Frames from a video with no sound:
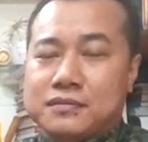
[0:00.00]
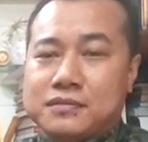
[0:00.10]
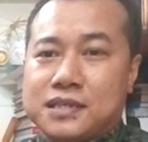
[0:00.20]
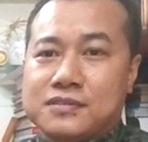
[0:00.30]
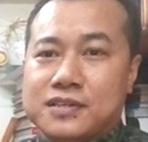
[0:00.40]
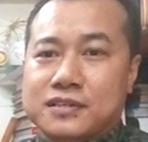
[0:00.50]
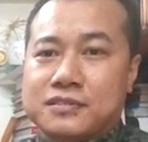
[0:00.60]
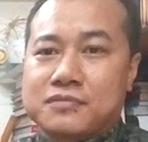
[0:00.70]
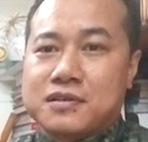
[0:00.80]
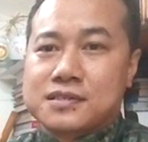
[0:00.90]

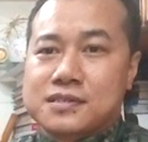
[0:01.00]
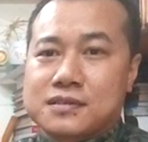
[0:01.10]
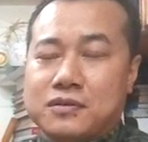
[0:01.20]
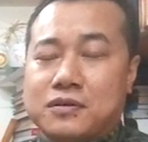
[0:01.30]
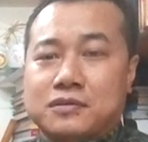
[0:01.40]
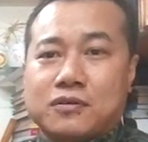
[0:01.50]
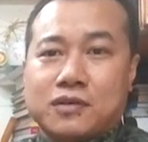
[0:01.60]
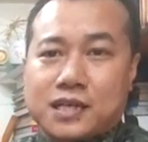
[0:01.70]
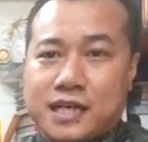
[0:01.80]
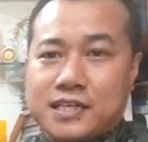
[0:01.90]
insectivorous or
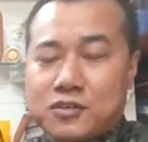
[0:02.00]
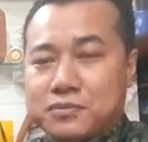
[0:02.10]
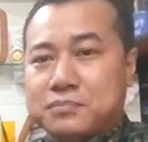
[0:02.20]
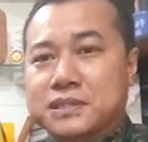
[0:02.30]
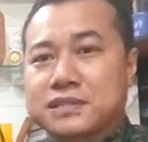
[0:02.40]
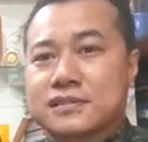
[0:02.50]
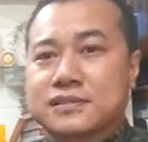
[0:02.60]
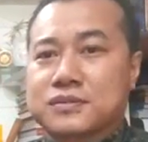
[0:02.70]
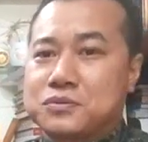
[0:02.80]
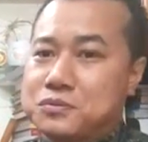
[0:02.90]
any of the
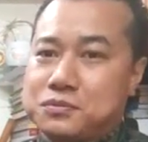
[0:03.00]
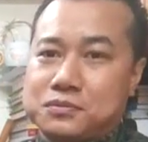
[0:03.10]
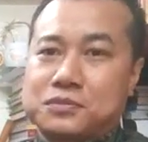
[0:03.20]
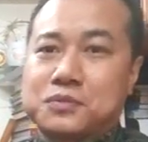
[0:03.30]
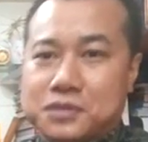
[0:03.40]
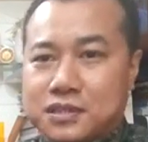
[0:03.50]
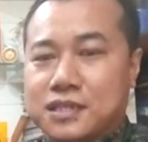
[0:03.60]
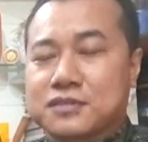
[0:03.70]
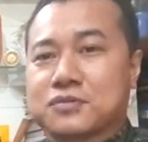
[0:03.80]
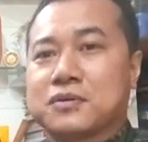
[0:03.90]
beetles who could
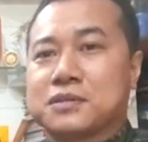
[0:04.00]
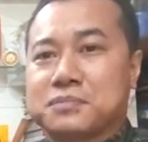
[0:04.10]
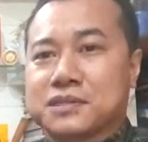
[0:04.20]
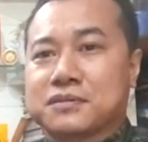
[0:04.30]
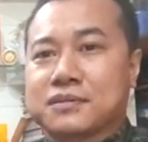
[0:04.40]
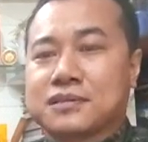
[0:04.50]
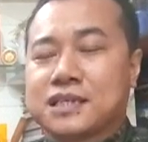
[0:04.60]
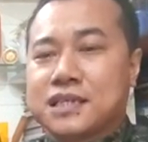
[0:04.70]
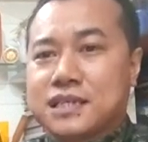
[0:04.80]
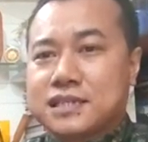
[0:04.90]
control a particular
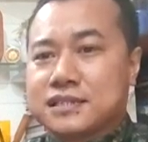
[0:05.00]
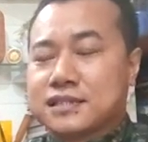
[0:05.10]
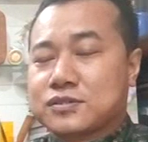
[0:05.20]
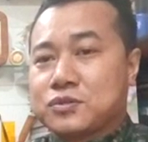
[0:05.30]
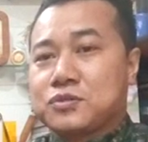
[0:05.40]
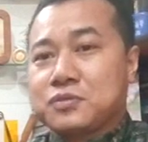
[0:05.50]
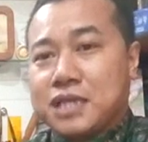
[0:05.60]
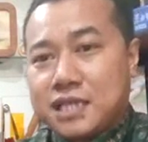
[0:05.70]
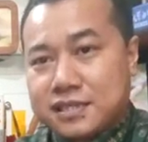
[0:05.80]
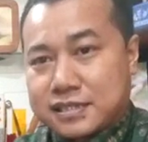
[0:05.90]
insect. So you
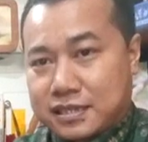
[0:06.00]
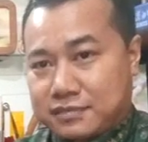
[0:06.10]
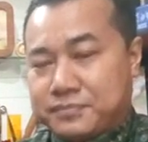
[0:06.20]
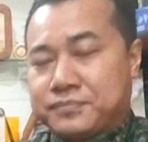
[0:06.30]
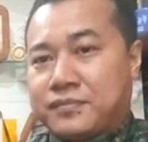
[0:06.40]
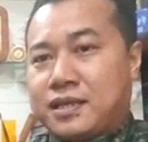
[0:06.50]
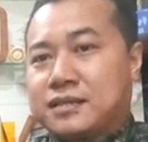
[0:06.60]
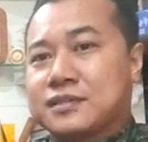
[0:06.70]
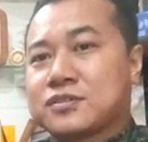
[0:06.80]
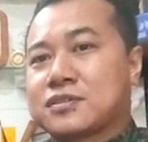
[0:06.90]
release it and
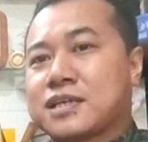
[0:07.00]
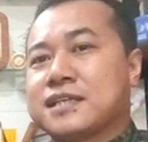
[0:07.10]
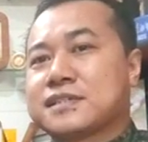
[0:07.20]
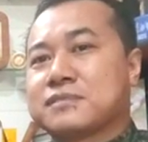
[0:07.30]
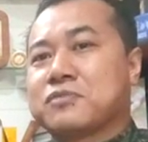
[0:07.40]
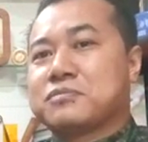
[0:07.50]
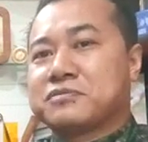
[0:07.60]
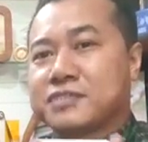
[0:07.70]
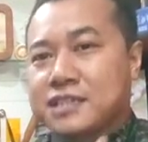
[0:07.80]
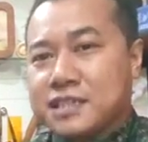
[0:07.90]
this organism will be
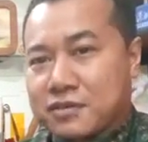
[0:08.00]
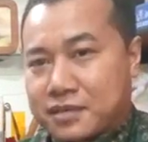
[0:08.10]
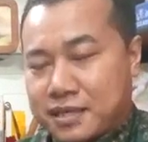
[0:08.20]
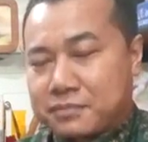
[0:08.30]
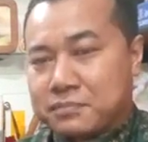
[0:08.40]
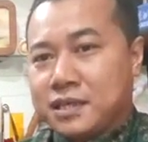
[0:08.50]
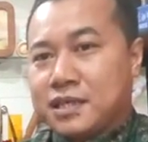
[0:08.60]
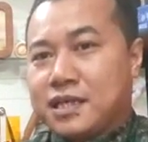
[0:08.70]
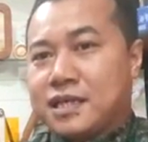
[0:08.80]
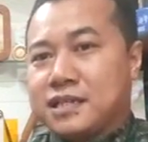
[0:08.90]
feeding on them,
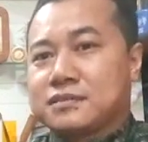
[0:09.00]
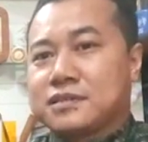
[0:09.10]
and